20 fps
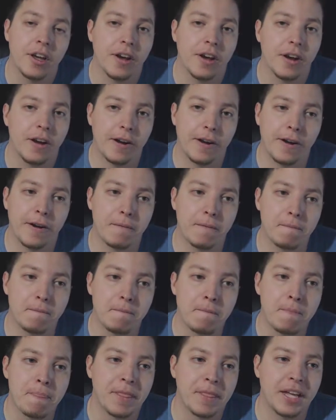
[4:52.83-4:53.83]
Um,
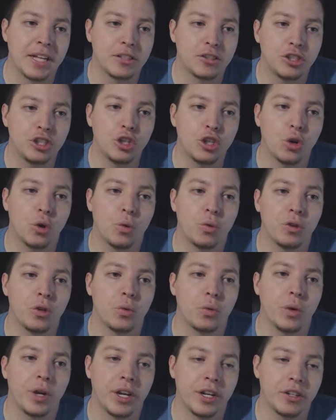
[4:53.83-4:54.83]
it's the only
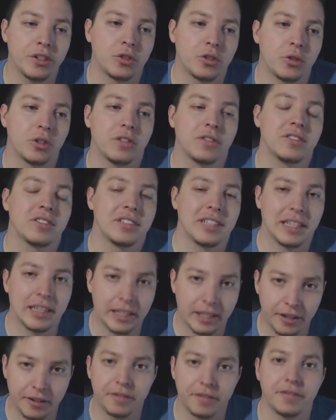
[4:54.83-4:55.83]
way to sort of
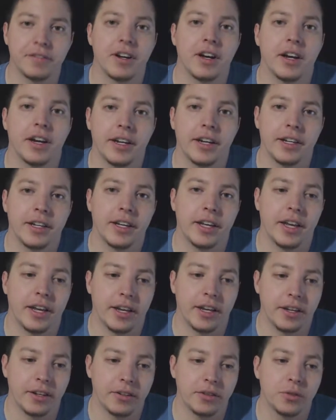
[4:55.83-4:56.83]
solidify
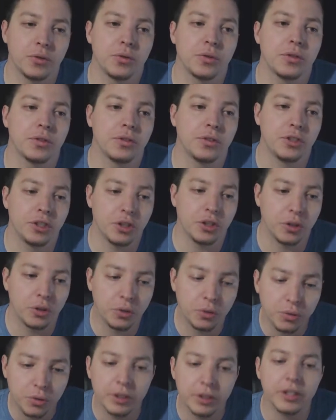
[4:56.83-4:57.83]
and, you know,
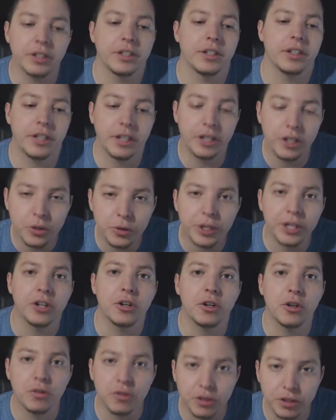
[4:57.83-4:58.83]
iterate
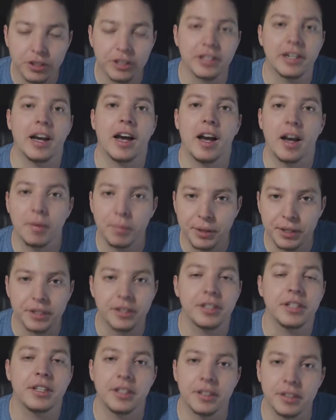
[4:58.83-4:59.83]
over the common
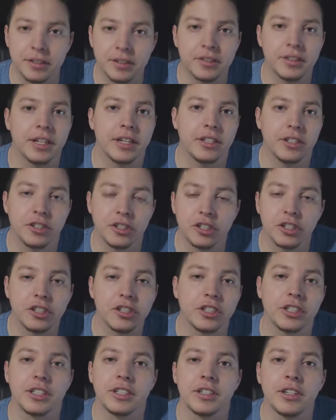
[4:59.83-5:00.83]
things that you're
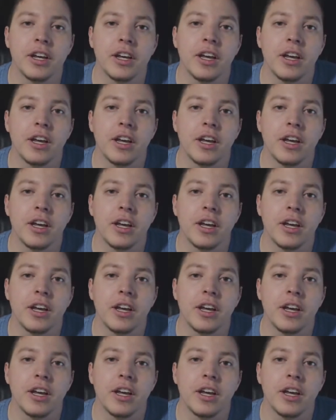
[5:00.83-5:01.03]
learning.